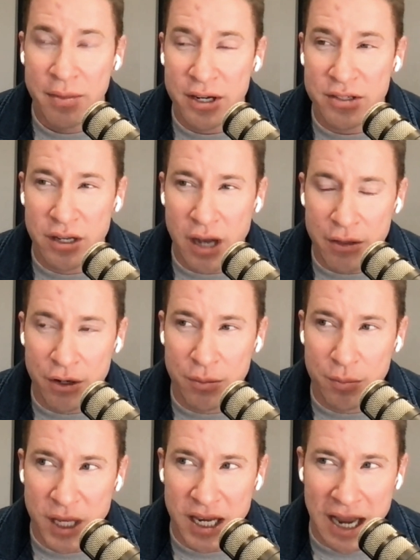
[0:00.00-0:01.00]
There's another
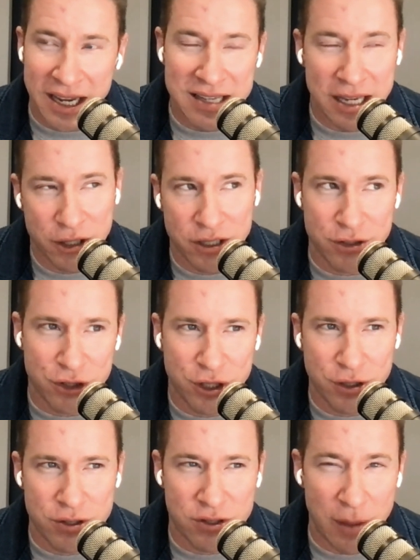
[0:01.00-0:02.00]
bit, because I couldn't
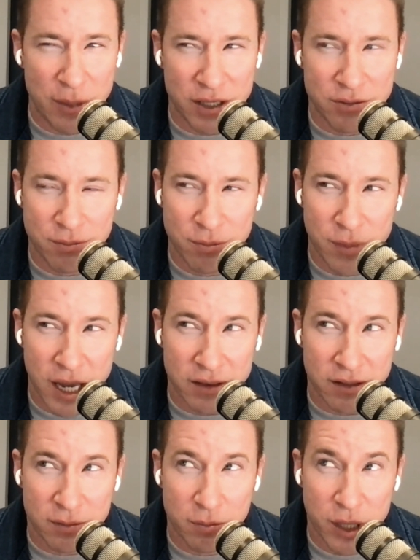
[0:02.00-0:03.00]
choose, so I'm going to make
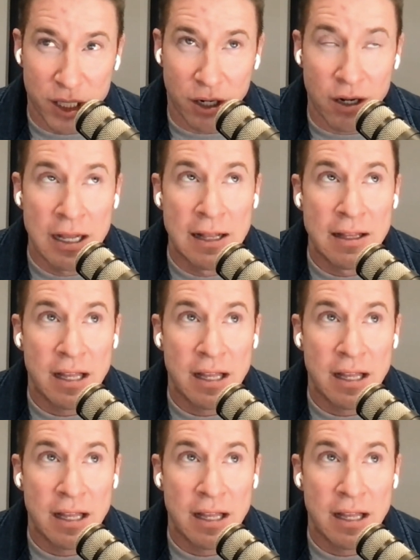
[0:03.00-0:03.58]
this bigger.